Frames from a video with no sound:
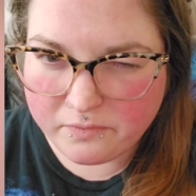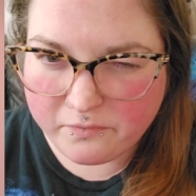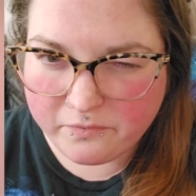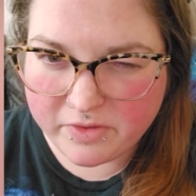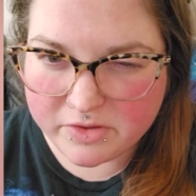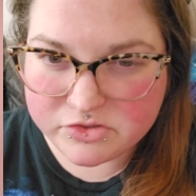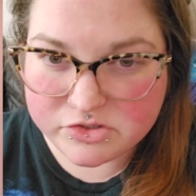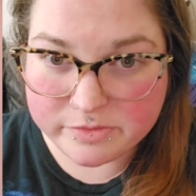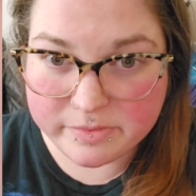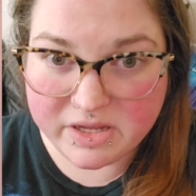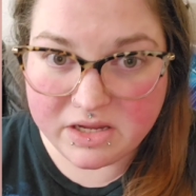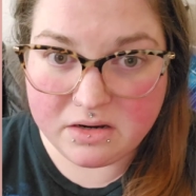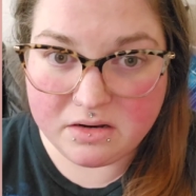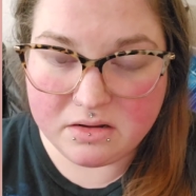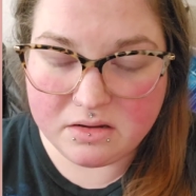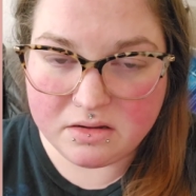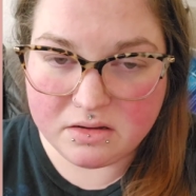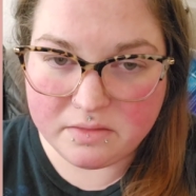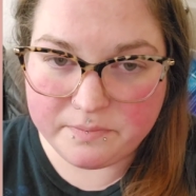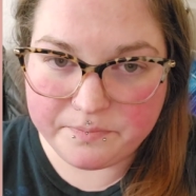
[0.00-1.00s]

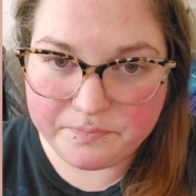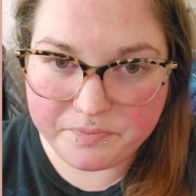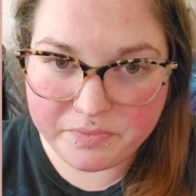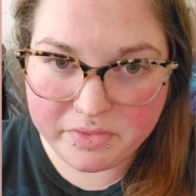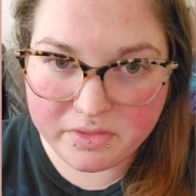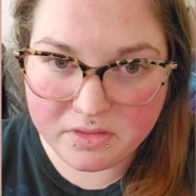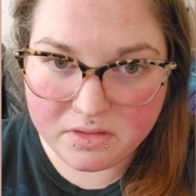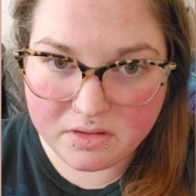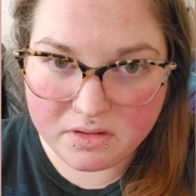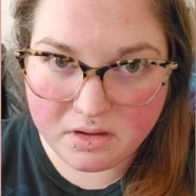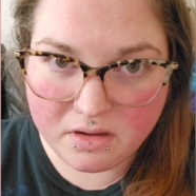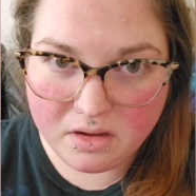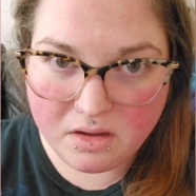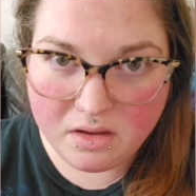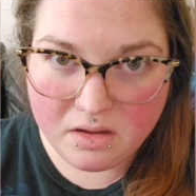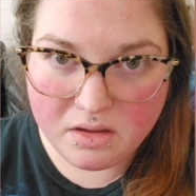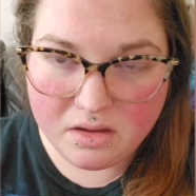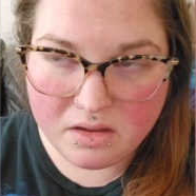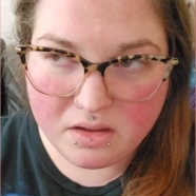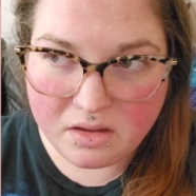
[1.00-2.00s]
phentermine.
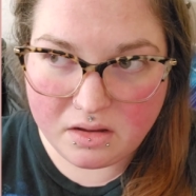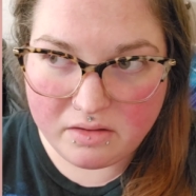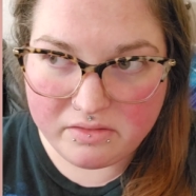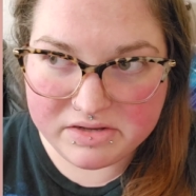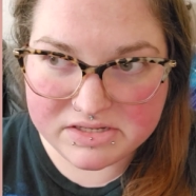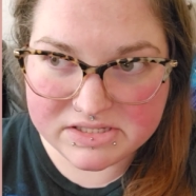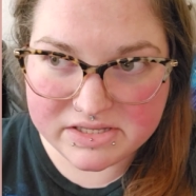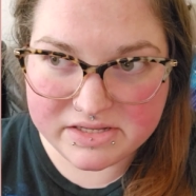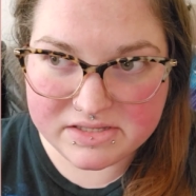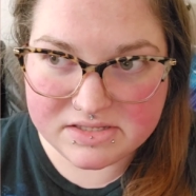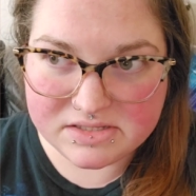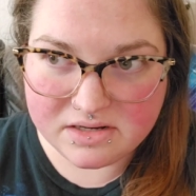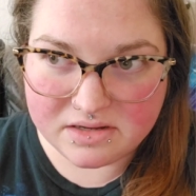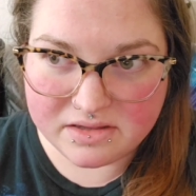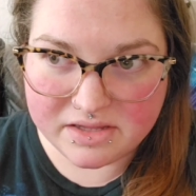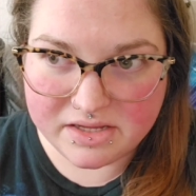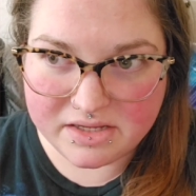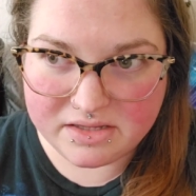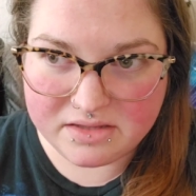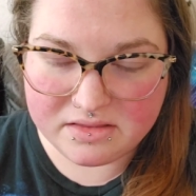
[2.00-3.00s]
Obviously it's not
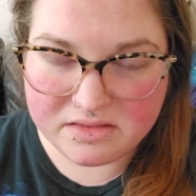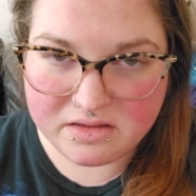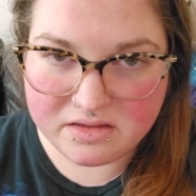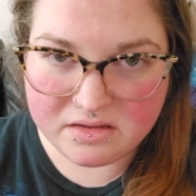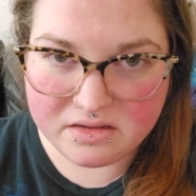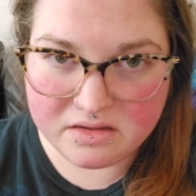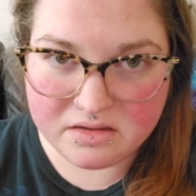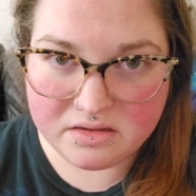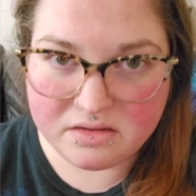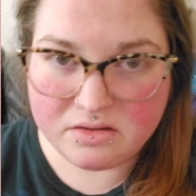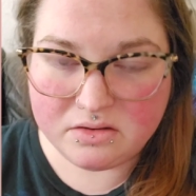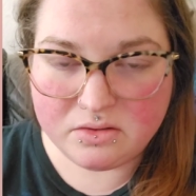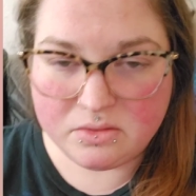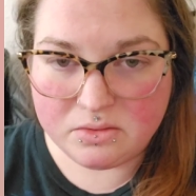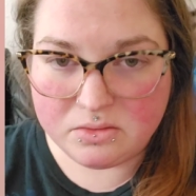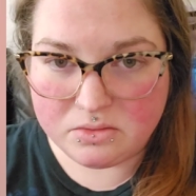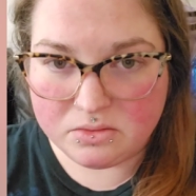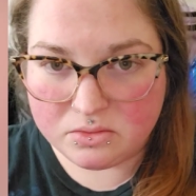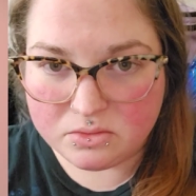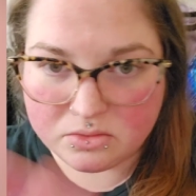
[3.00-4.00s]
like the
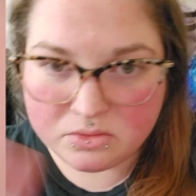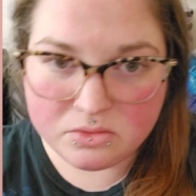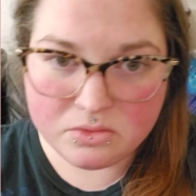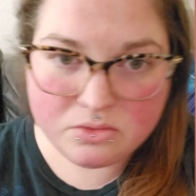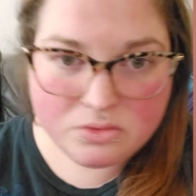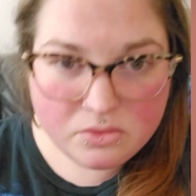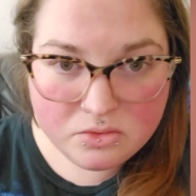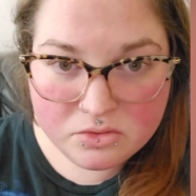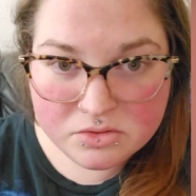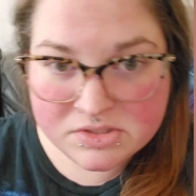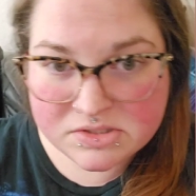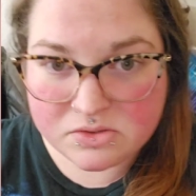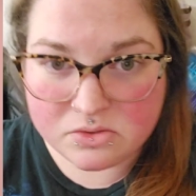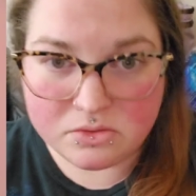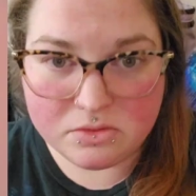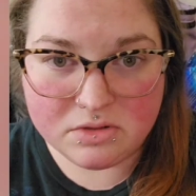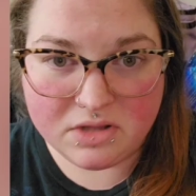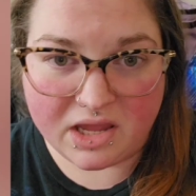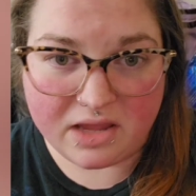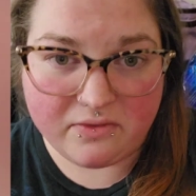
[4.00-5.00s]
old
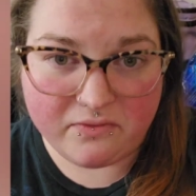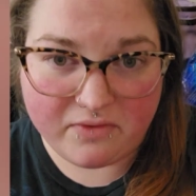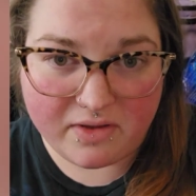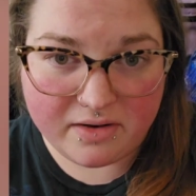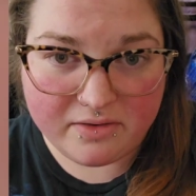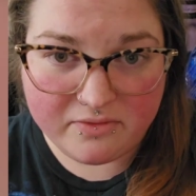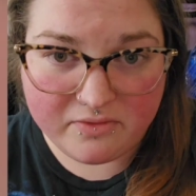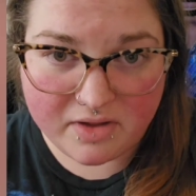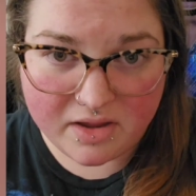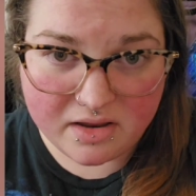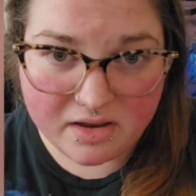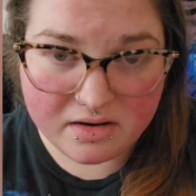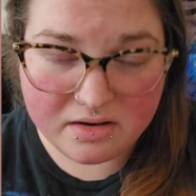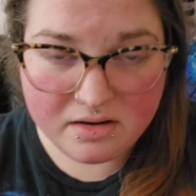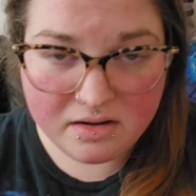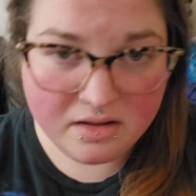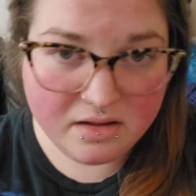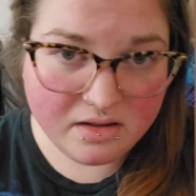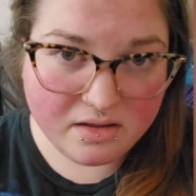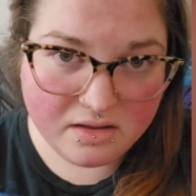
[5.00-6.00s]
school like fen-fen,
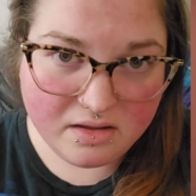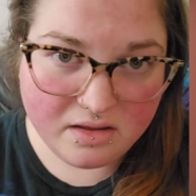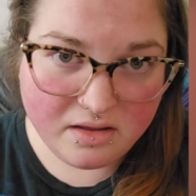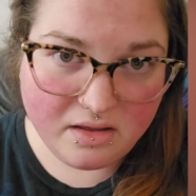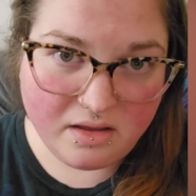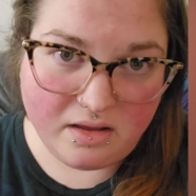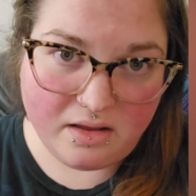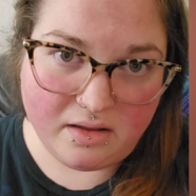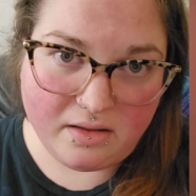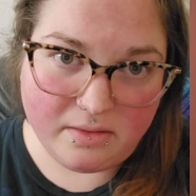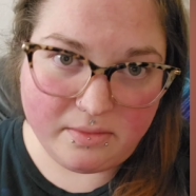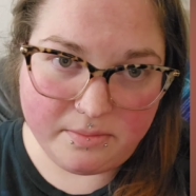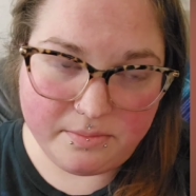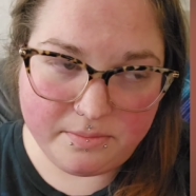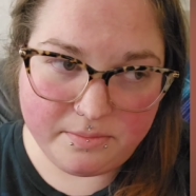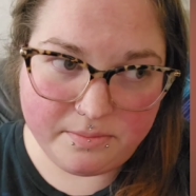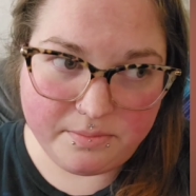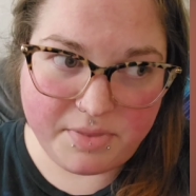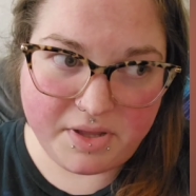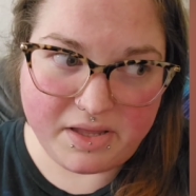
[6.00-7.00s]

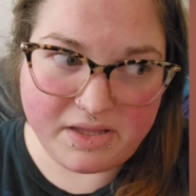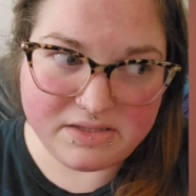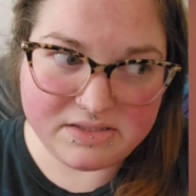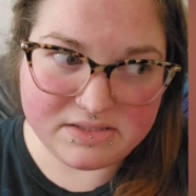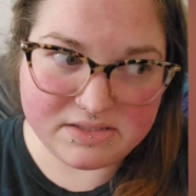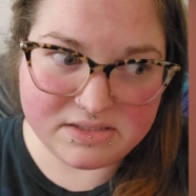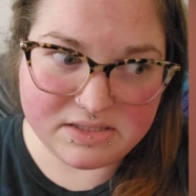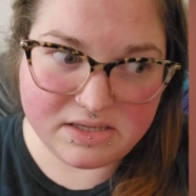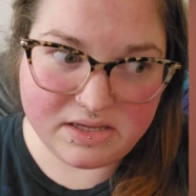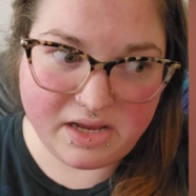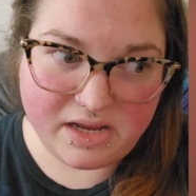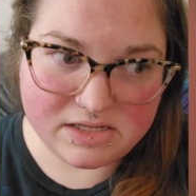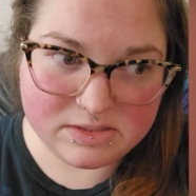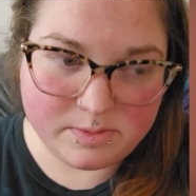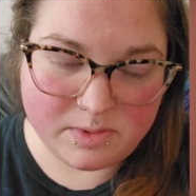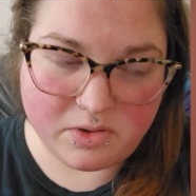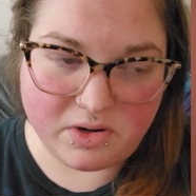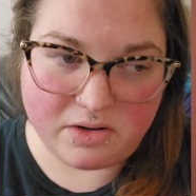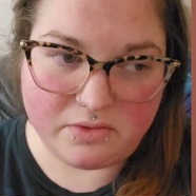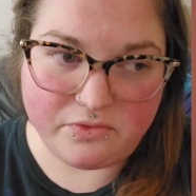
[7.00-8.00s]
but it has
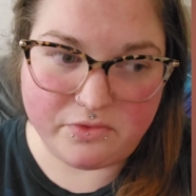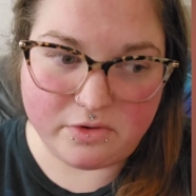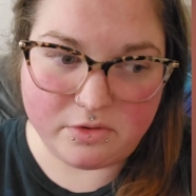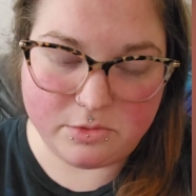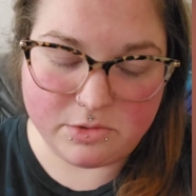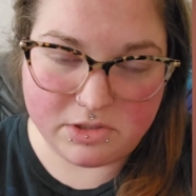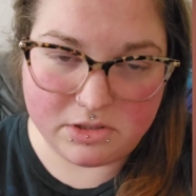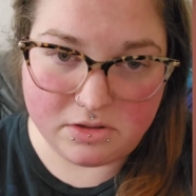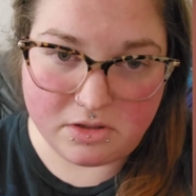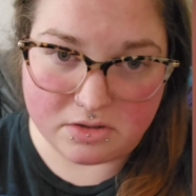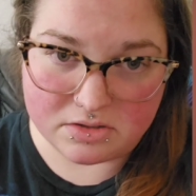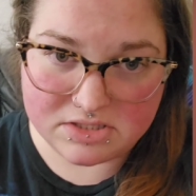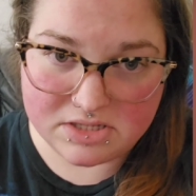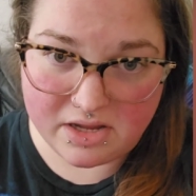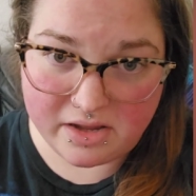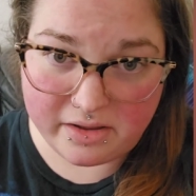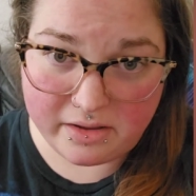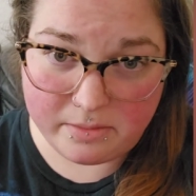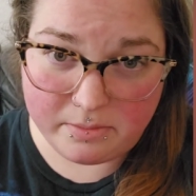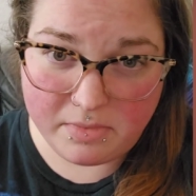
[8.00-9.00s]
been around for a really long
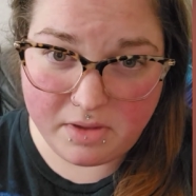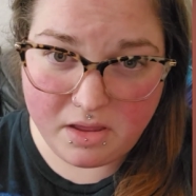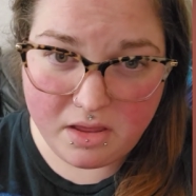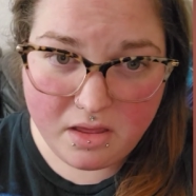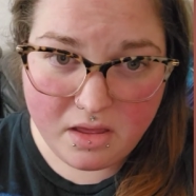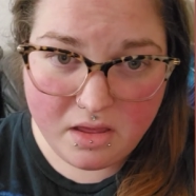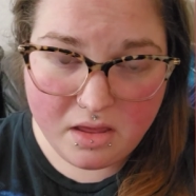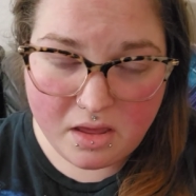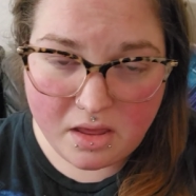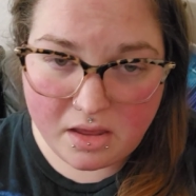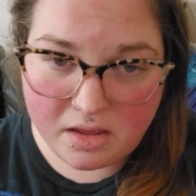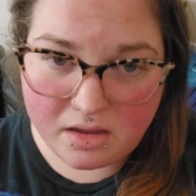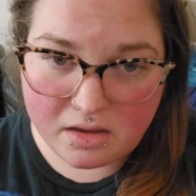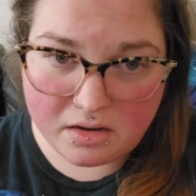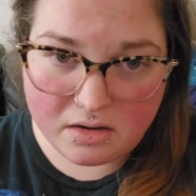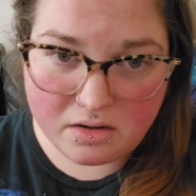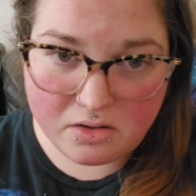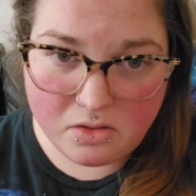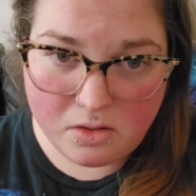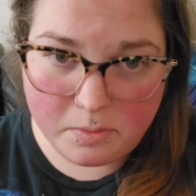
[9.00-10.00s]
time,
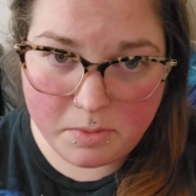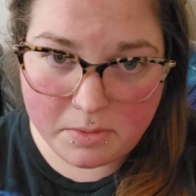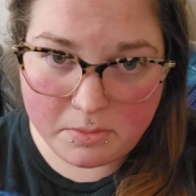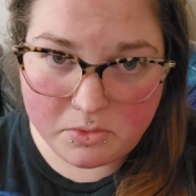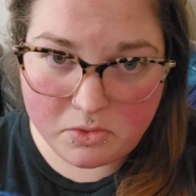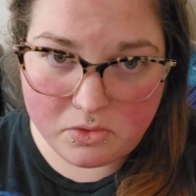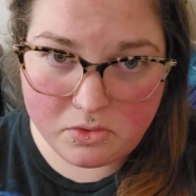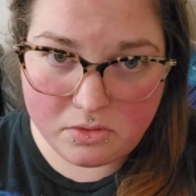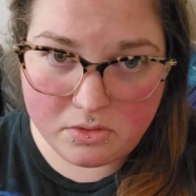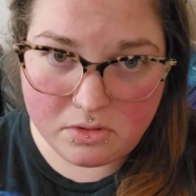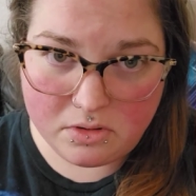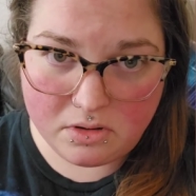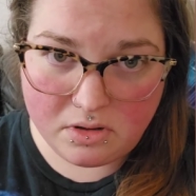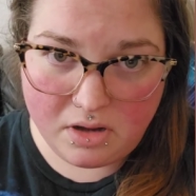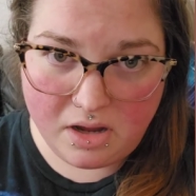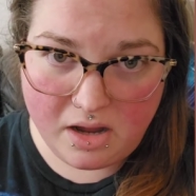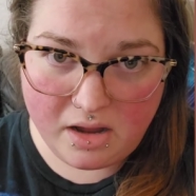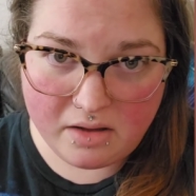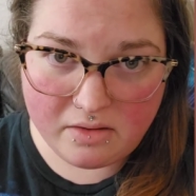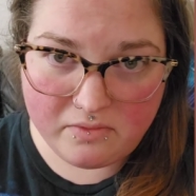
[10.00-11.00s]
and a lot of people
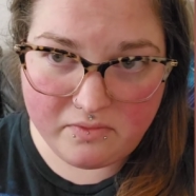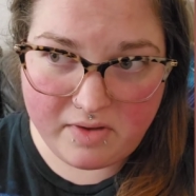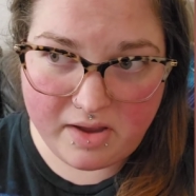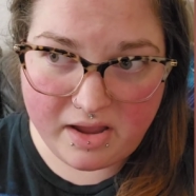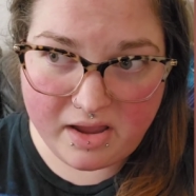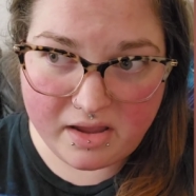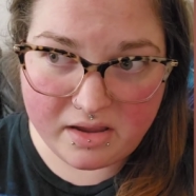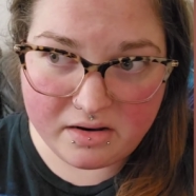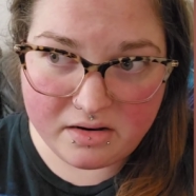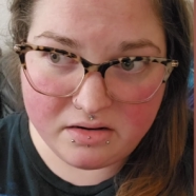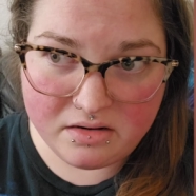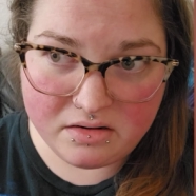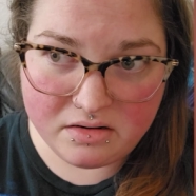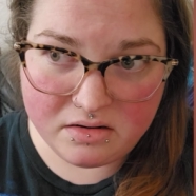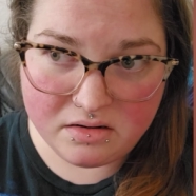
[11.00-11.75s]
have had